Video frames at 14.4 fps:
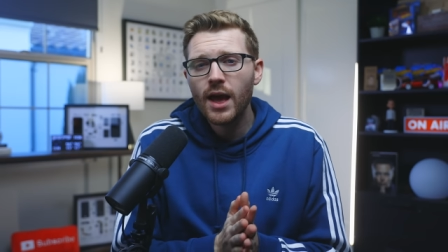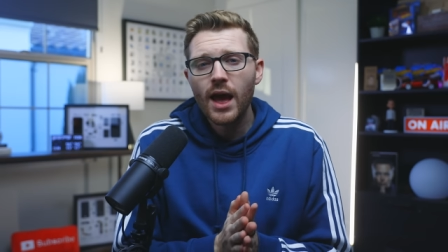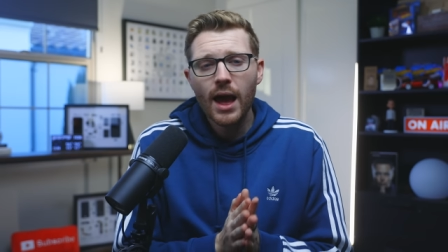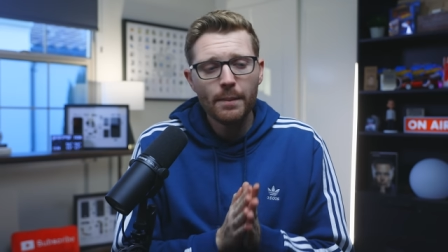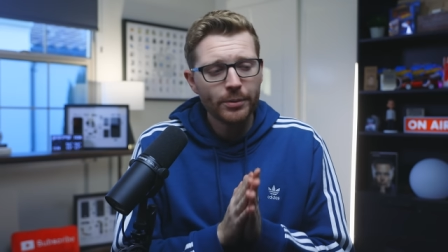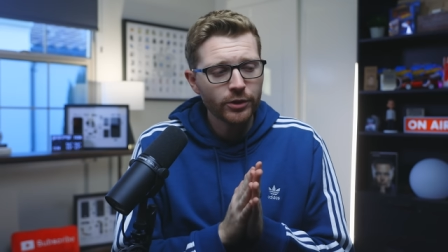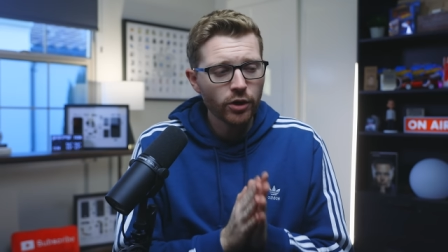
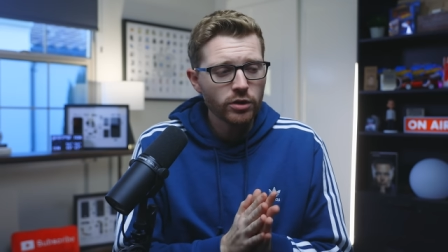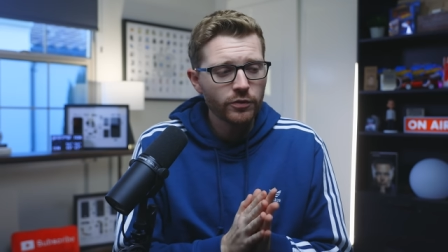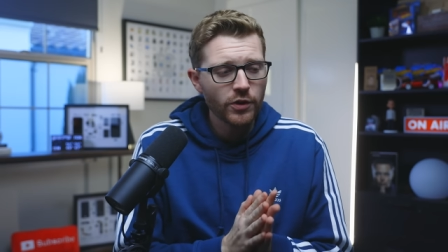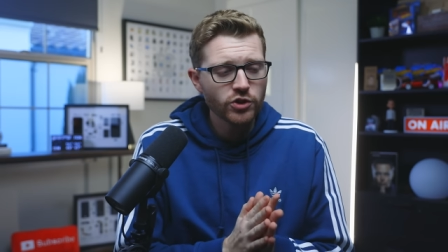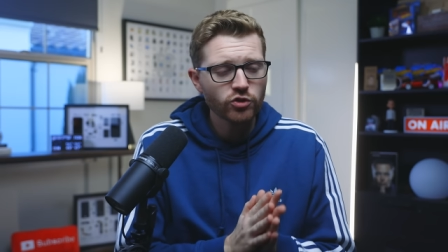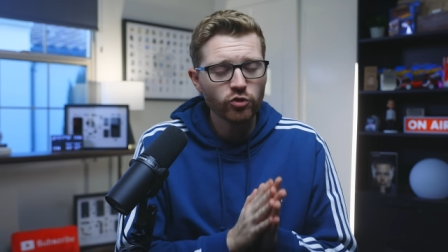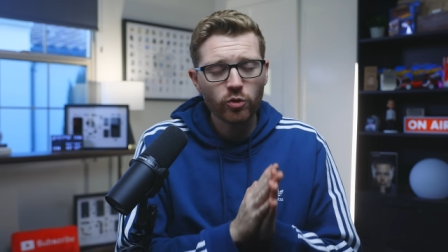But those
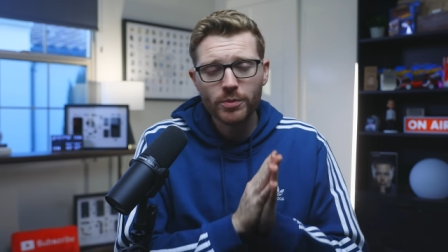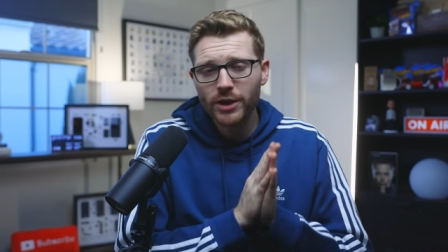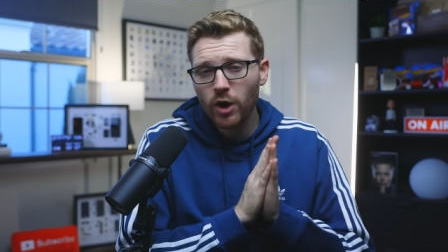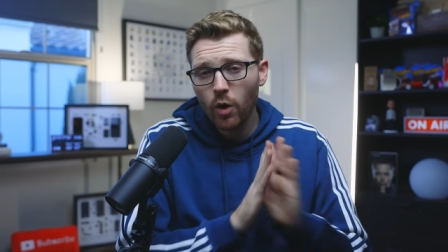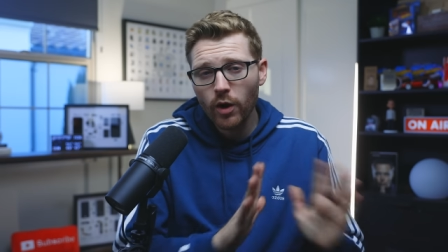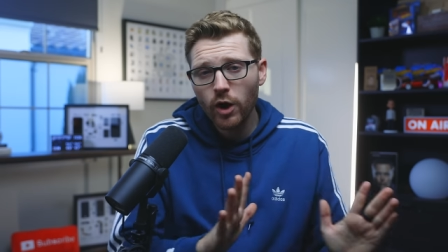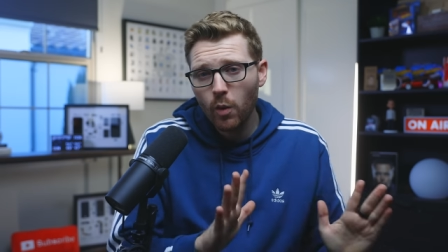features will be
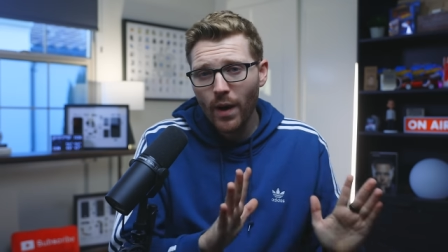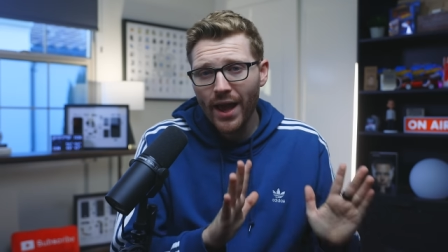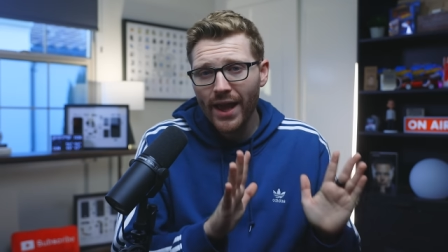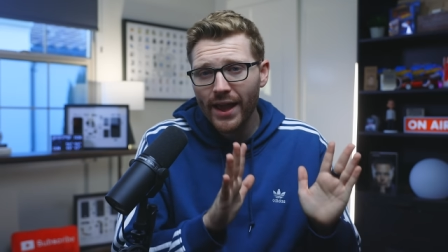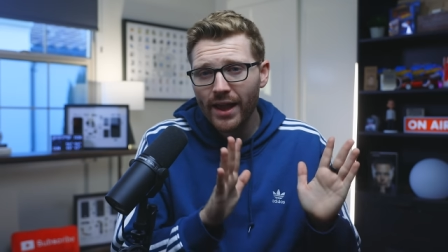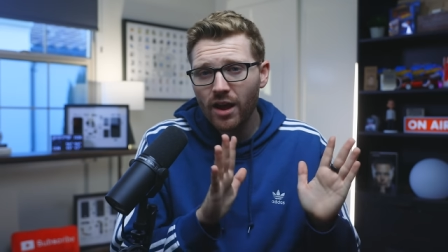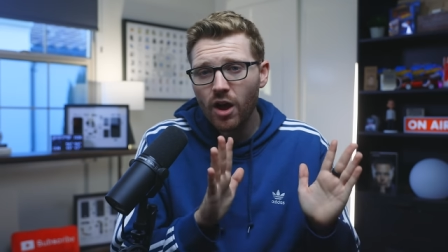going
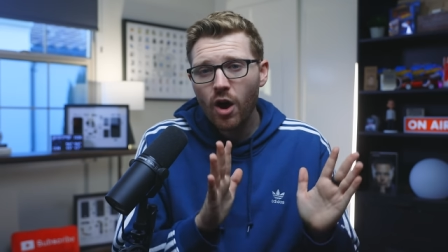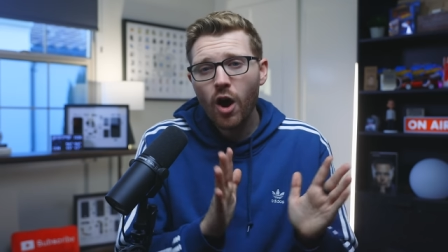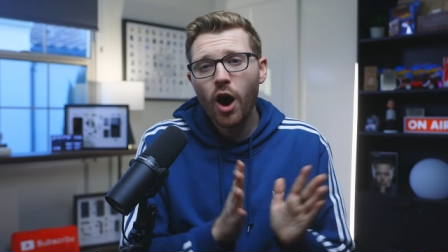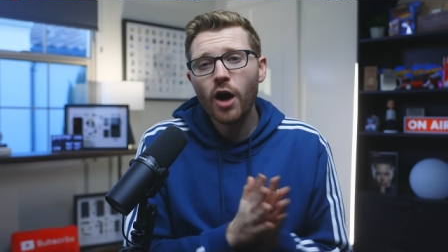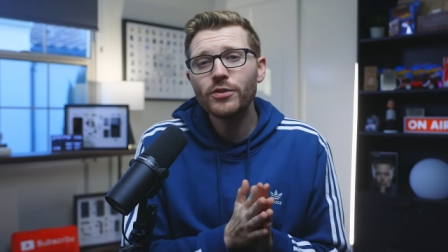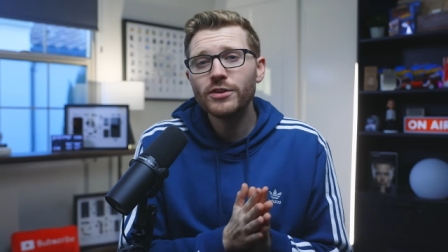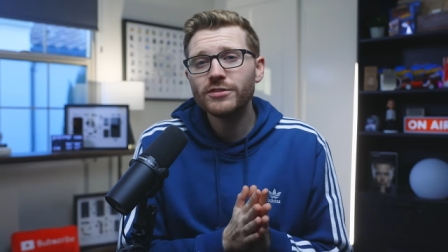away
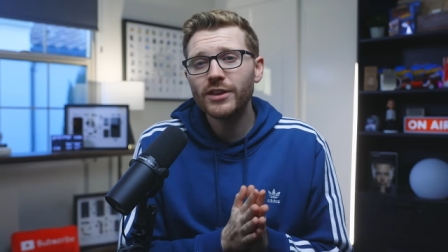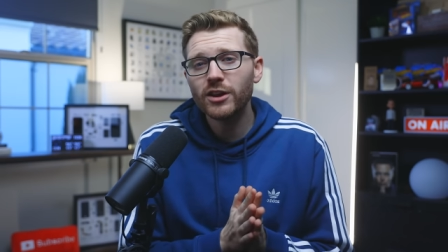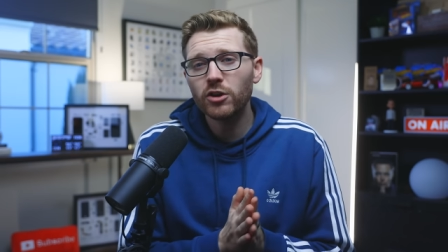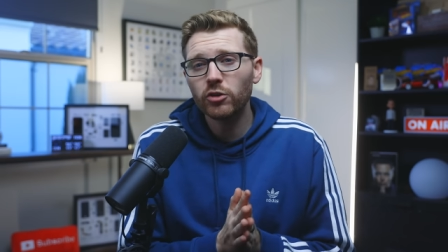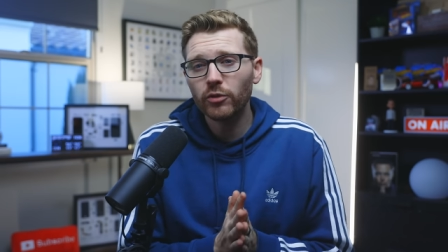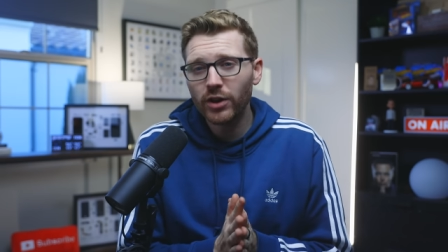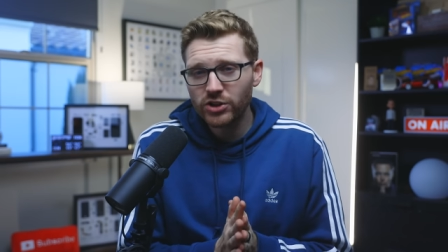on these
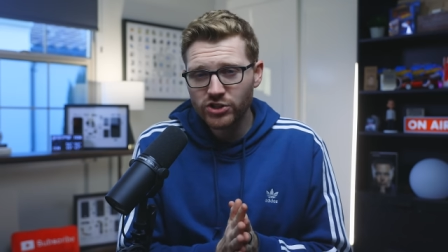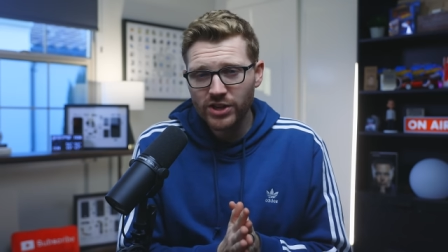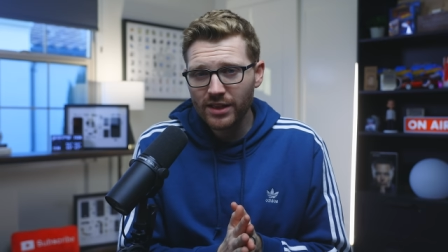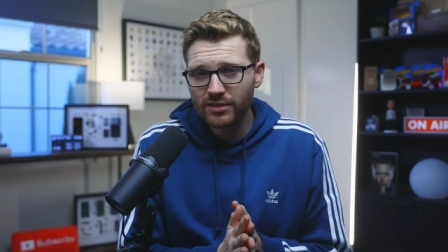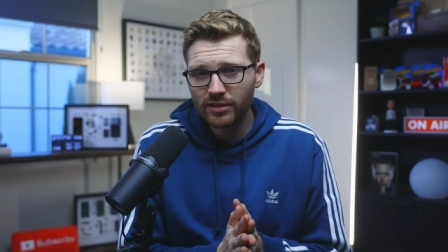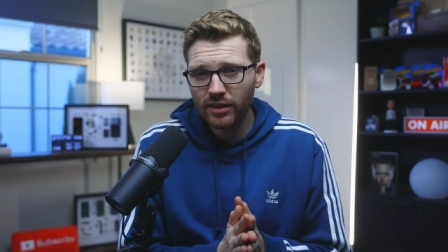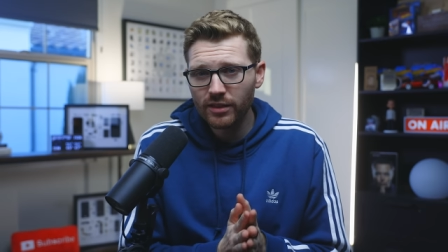standard range
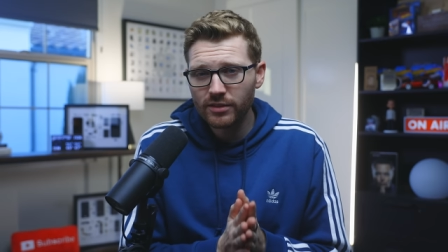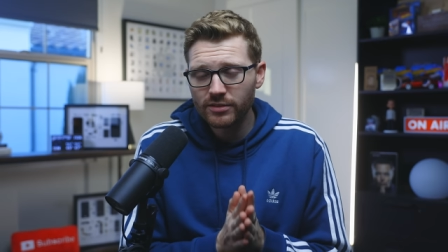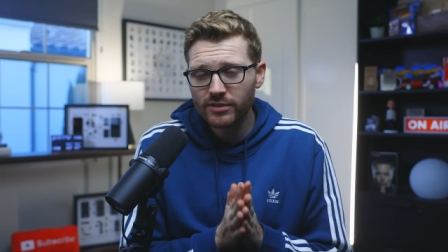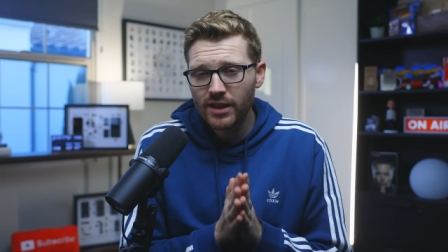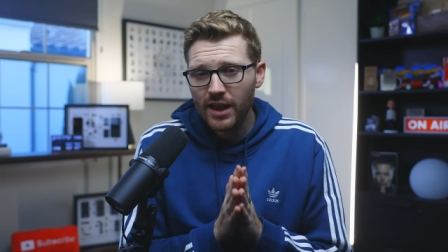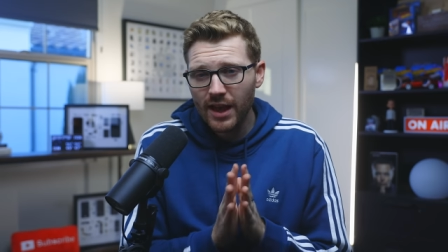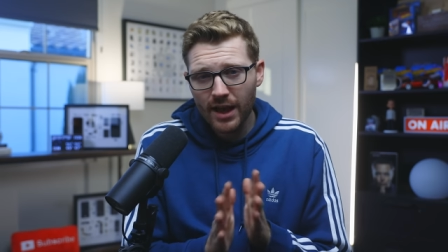
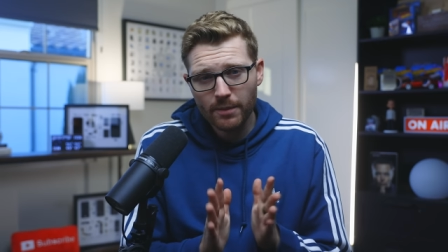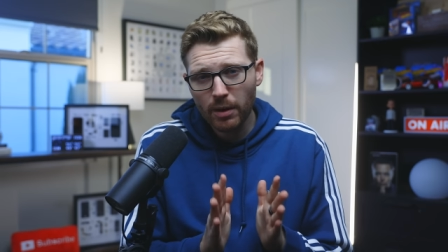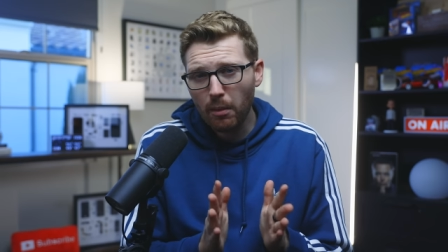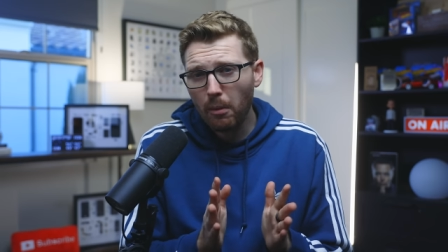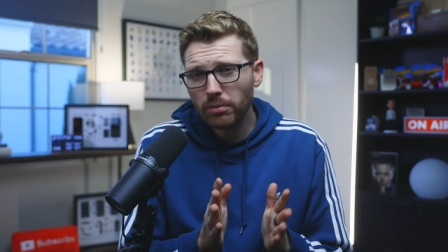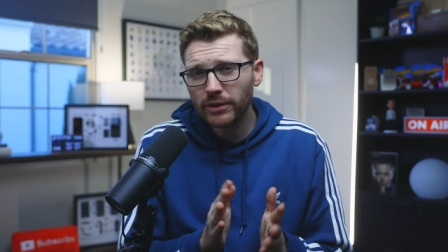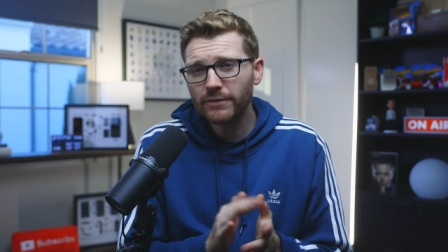Teslas
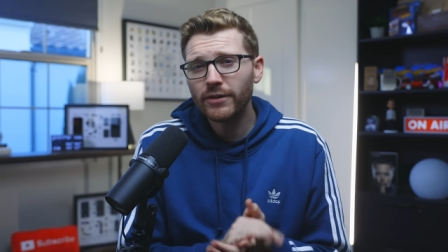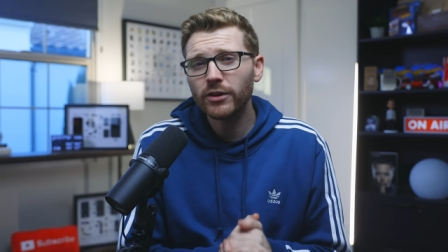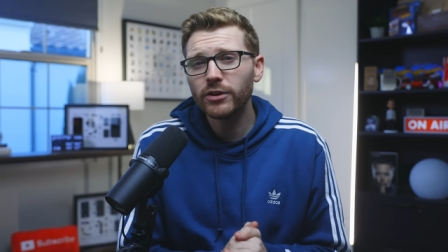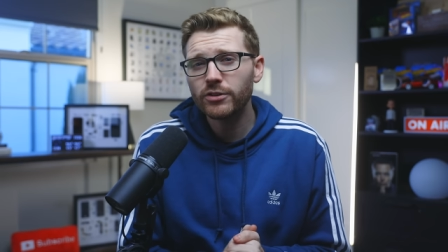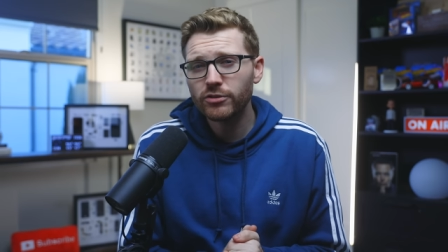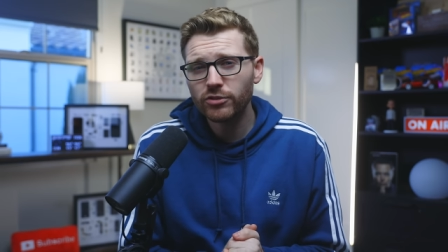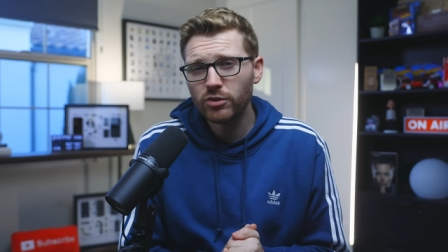probably
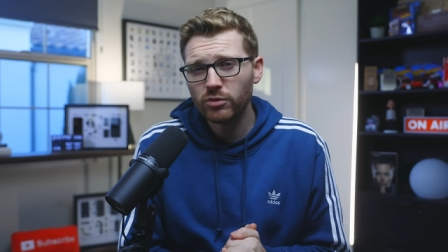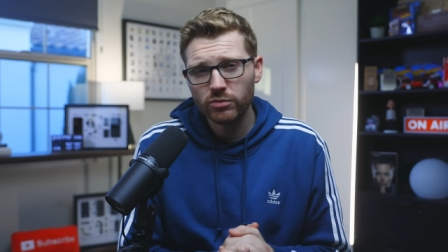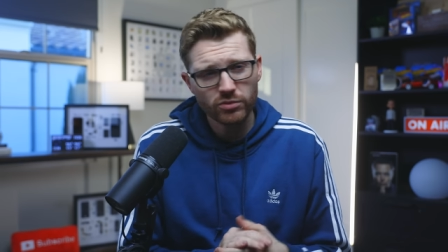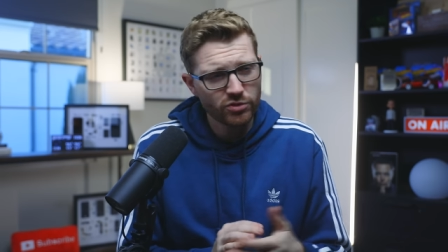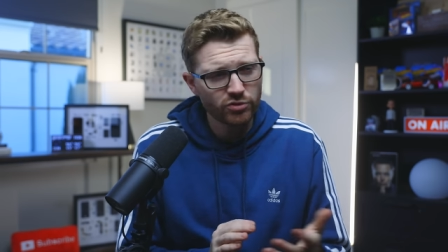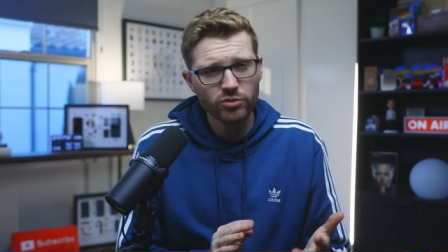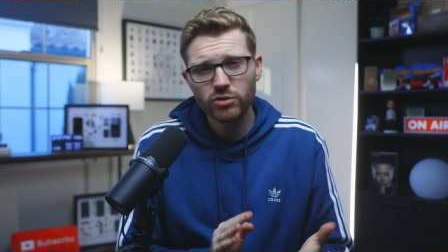very
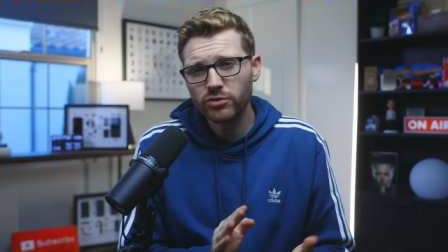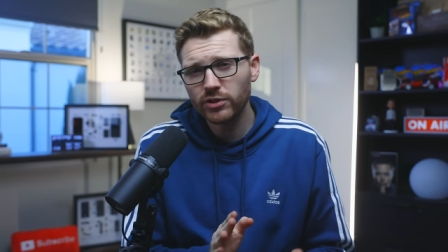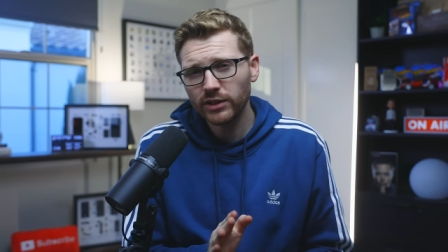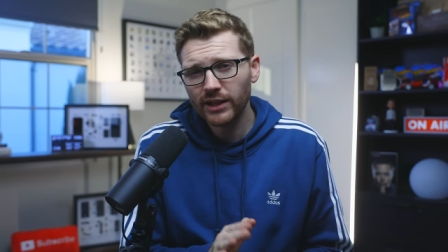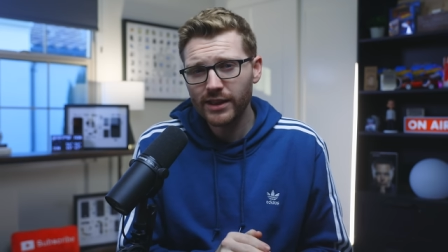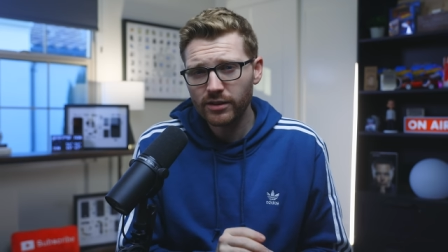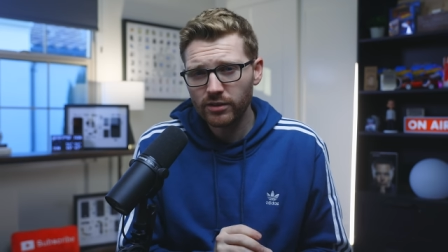soon, sooner
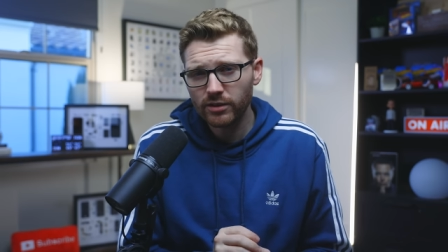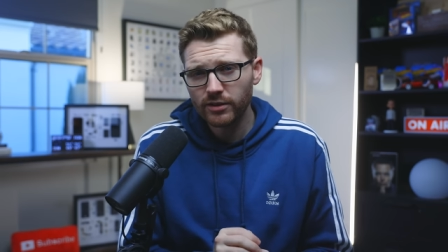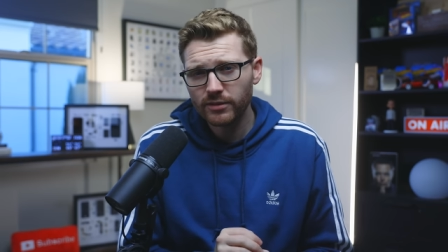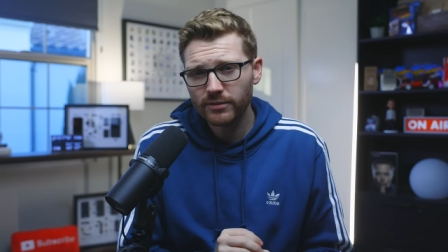than later.